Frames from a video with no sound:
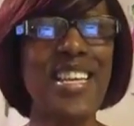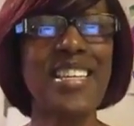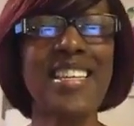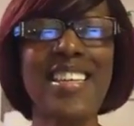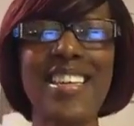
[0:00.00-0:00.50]

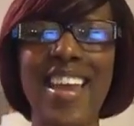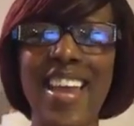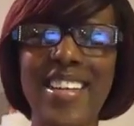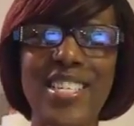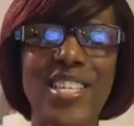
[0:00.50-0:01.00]

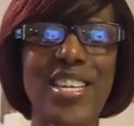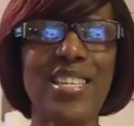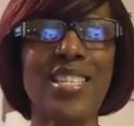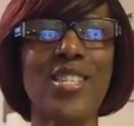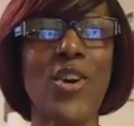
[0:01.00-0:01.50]
Yes, she
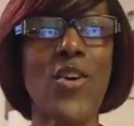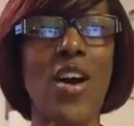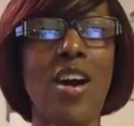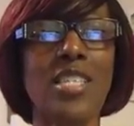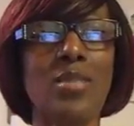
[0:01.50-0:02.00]
is so
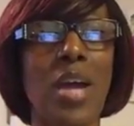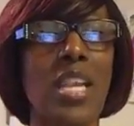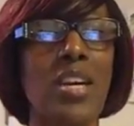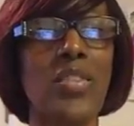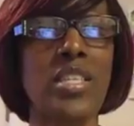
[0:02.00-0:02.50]
awesome. I
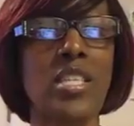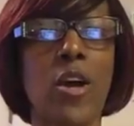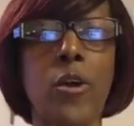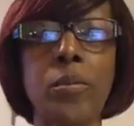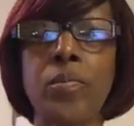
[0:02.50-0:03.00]
love this
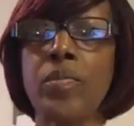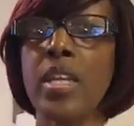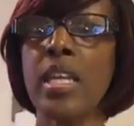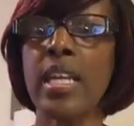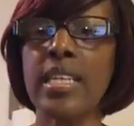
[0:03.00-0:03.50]
song.
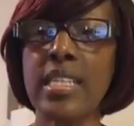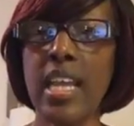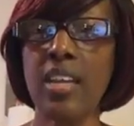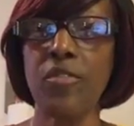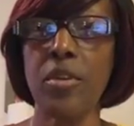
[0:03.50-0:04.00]
It's
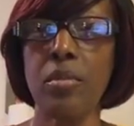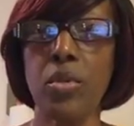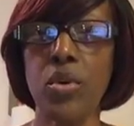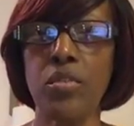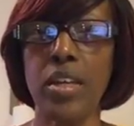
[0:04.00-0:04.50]
taken from the
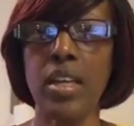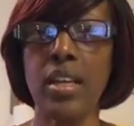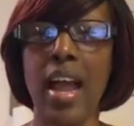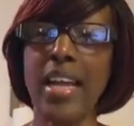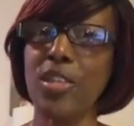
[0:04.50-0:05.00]
movie
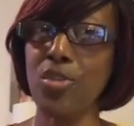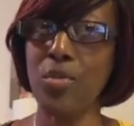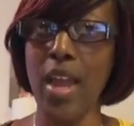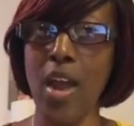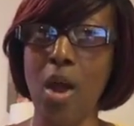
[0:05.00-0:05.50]
I Could Do
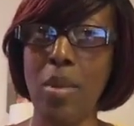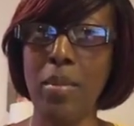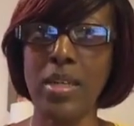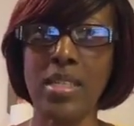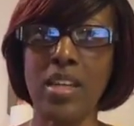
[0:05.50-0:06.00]
Bad All By
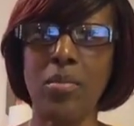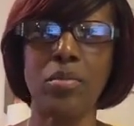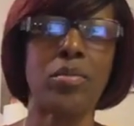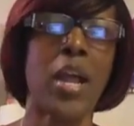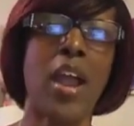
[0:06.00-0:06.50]
Myself
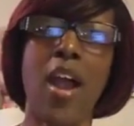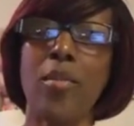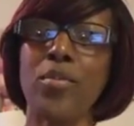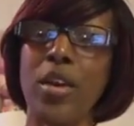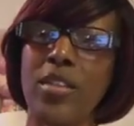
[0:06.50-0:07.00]
by our
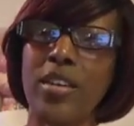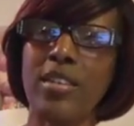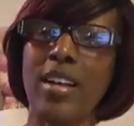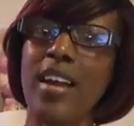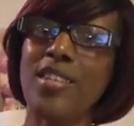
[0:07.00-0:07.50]

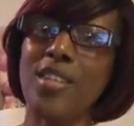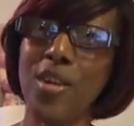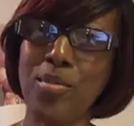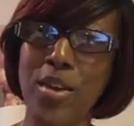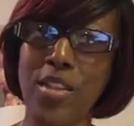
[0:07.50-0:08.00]
dear
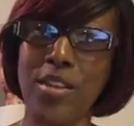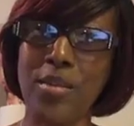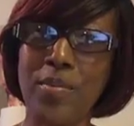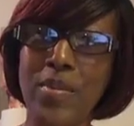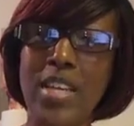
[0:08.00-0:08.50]
brother,
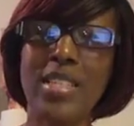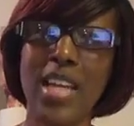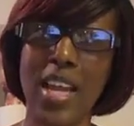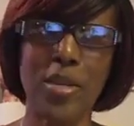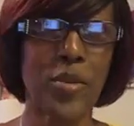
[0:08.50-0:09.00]

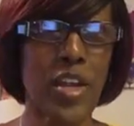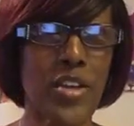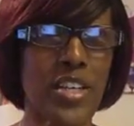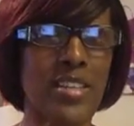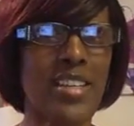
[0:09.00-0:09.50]
Tyler
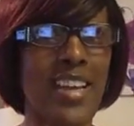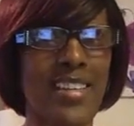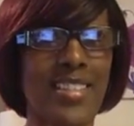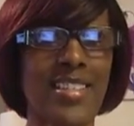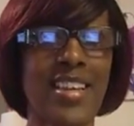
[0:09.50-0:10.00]
Perry.
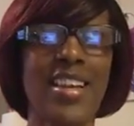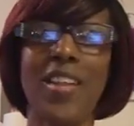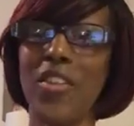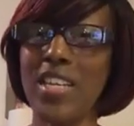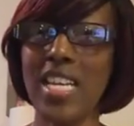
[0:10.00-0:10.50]
Yes.
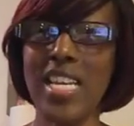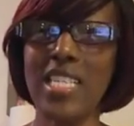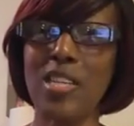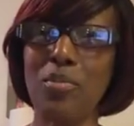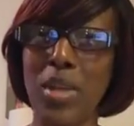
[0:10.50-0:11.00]
The need
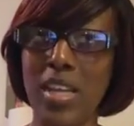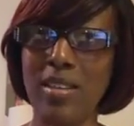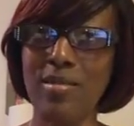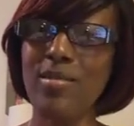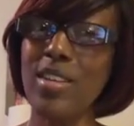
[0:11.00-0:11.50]
to
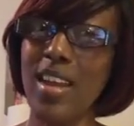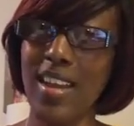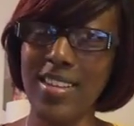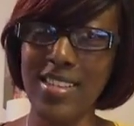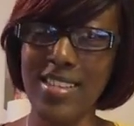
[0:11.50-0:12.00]
be.
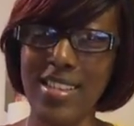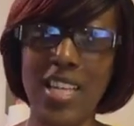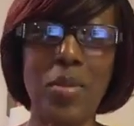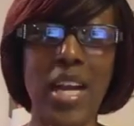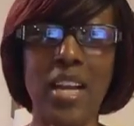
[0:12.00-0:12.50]
Yes.
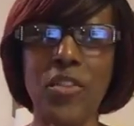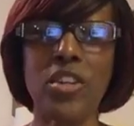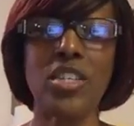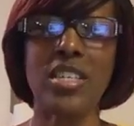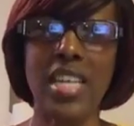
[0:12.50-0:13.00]
Anybody out there
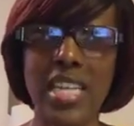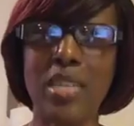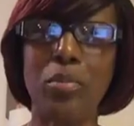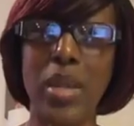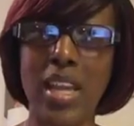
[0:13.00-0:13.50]
just need to
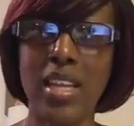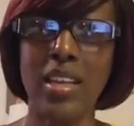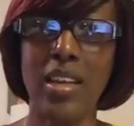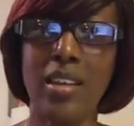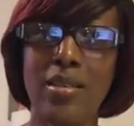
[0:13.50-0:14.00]
be
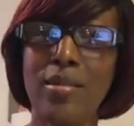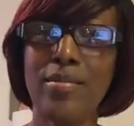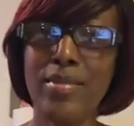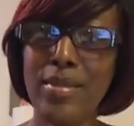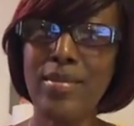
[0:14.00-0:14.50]

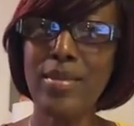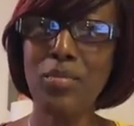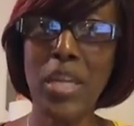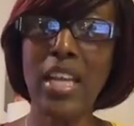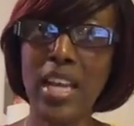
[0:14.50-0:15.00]

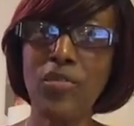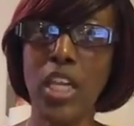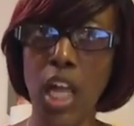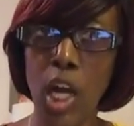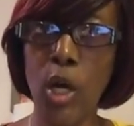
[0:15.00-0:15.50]
left
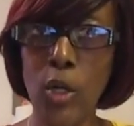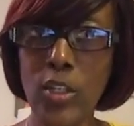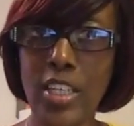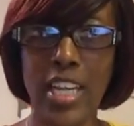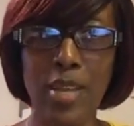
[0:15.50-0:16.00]

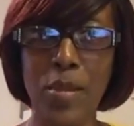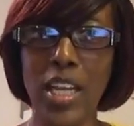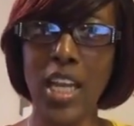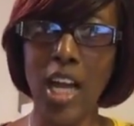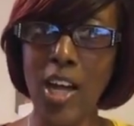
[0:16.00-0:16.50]
alone? Leave me
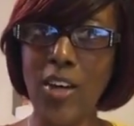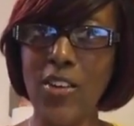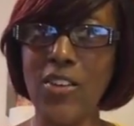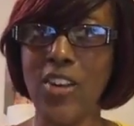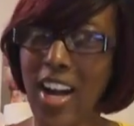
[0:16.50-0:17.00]

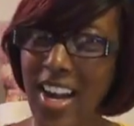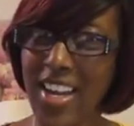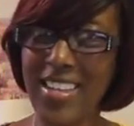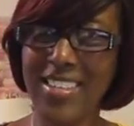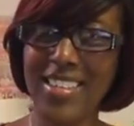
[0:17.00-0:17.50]
alone,
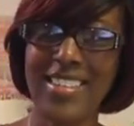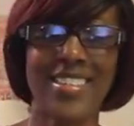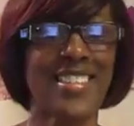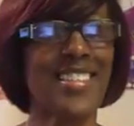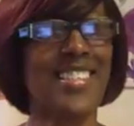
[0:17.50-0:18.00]
right?
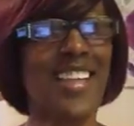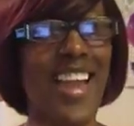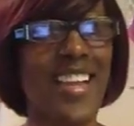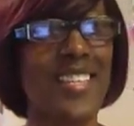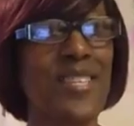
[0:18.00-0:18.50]

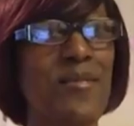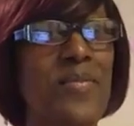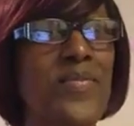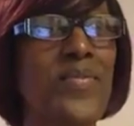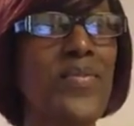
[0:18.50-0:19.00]

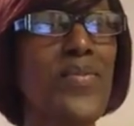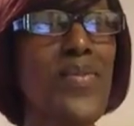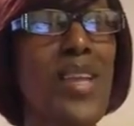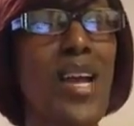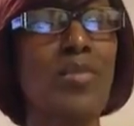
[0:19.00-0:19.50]

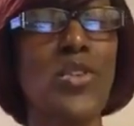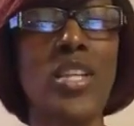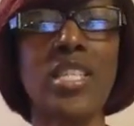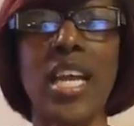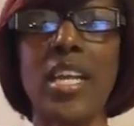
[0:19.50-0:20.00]
Exactly. I'm so
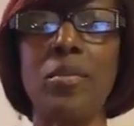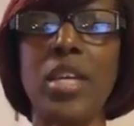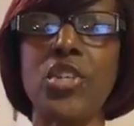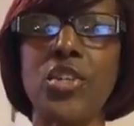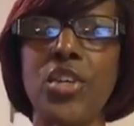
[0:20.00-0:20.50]
excited.
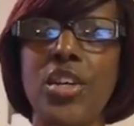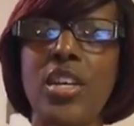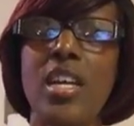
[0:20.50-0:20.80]
Make sure